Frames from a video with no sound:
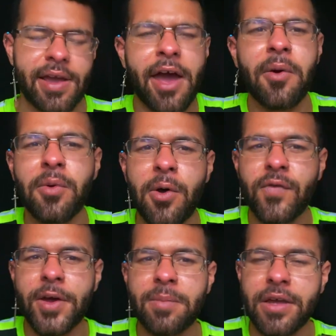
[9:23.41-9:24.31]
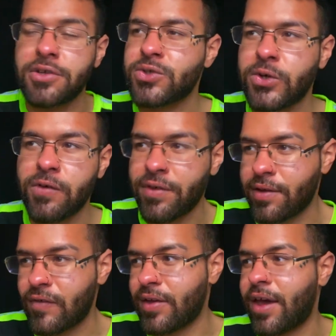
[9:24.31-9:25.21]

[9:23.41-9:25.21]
I don't know if I'm like deserving of it.